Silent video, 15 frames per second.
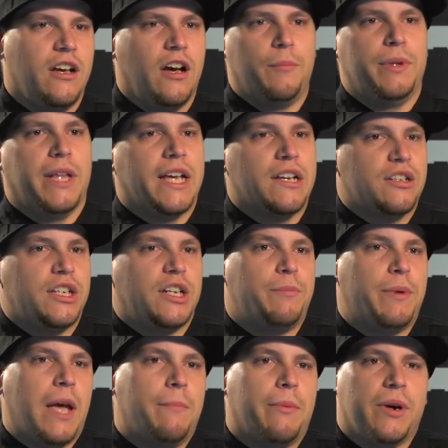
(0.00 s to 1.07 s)
a blank sheet
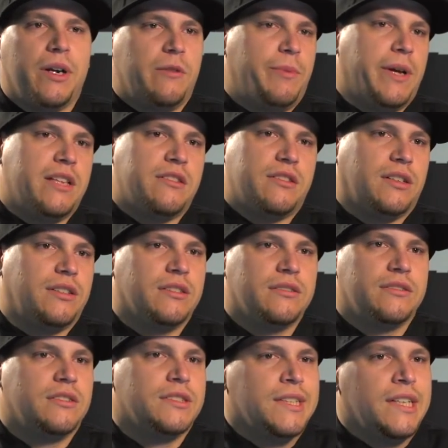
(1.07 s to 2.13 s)
of paper and a pencil.
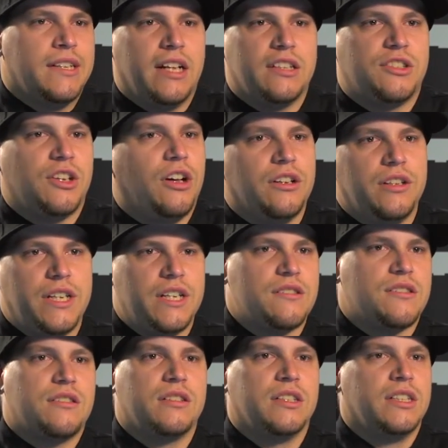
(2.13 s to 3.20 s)
That's all it
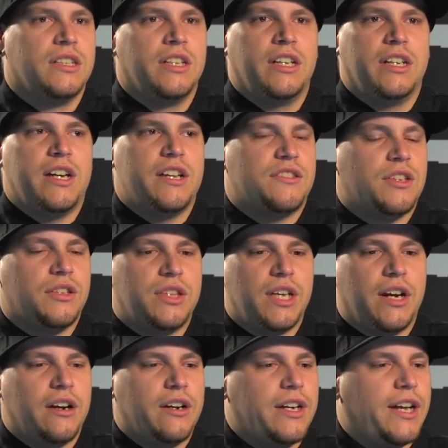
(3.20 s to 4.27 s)
is. I sit
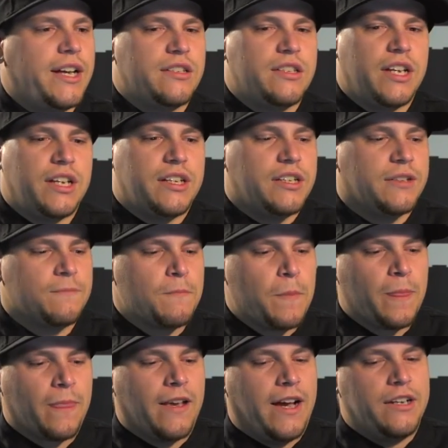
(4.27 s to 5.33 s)
there,
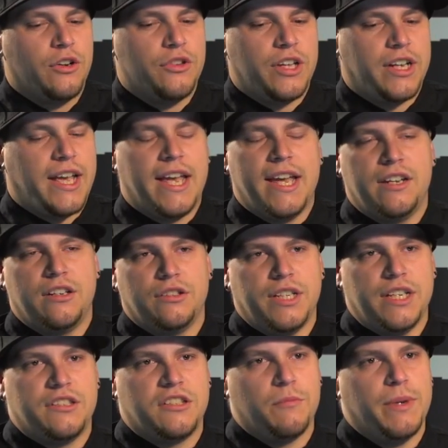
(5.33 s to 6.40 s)
I know that a handle
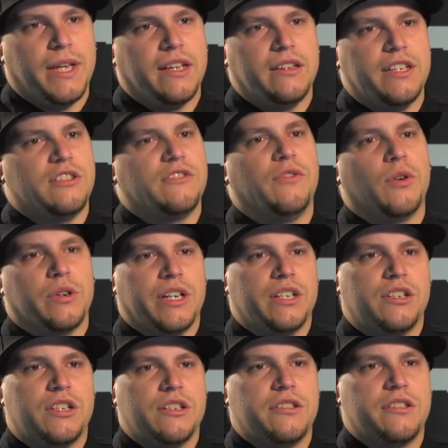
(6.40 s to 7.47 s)
needs to be at least 4
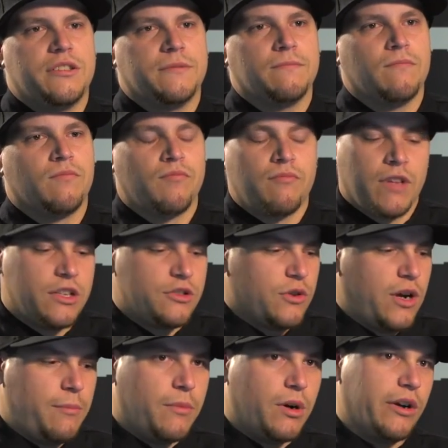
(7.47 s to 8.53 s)
inches,
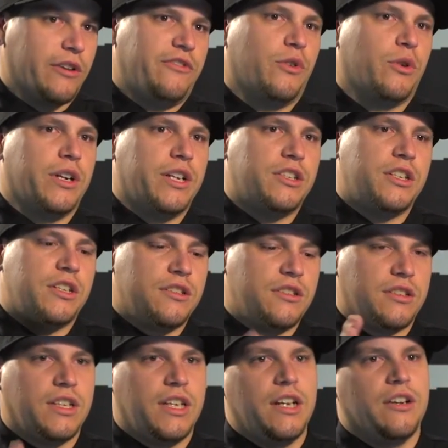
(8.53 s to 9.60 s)
so I mark 4
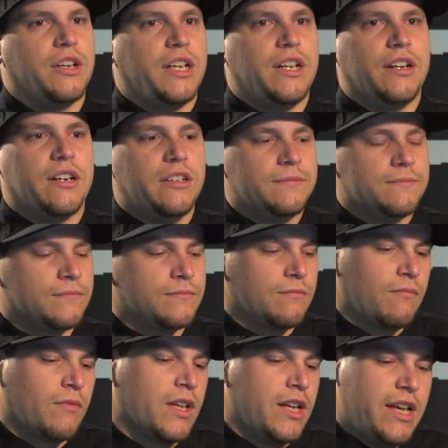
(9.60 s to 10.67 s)
inches here to here.
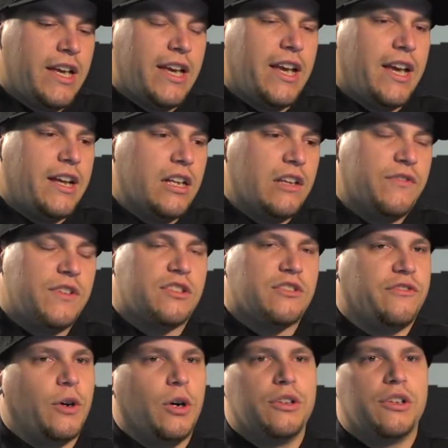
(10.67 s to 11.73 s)
And if it's
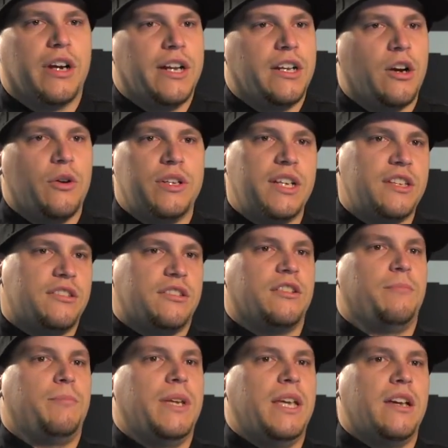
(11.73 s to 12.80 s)
a folder, I know it needs
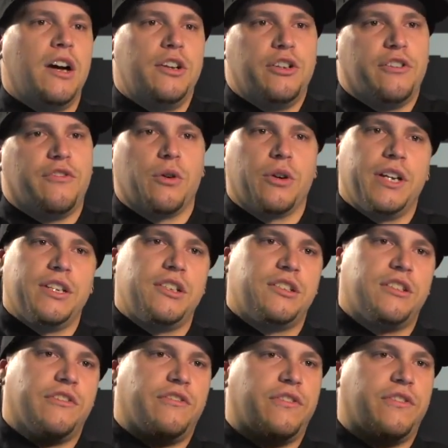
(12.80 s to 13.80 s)
to be under 4 inches to